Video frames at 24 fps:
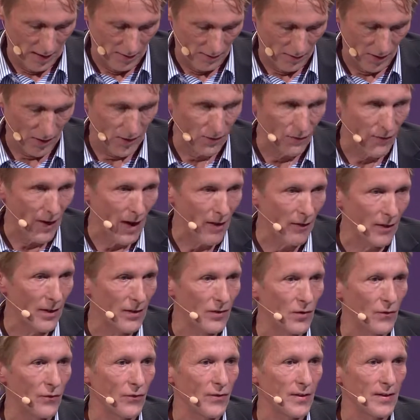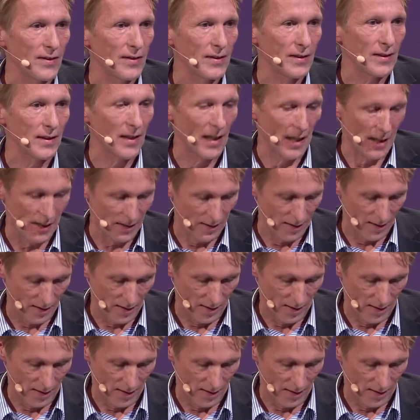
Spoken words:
was very sophisticated.